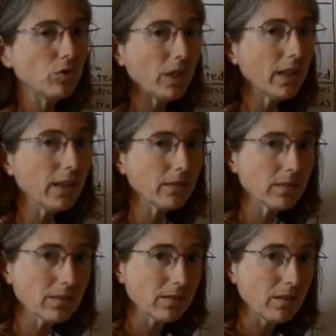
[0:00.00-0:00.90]

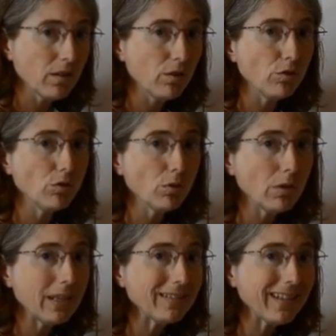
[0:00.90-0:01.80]
ustedes
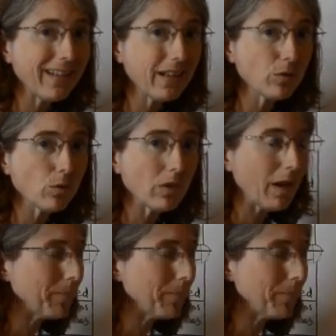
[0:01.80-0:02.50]
no les quedan dos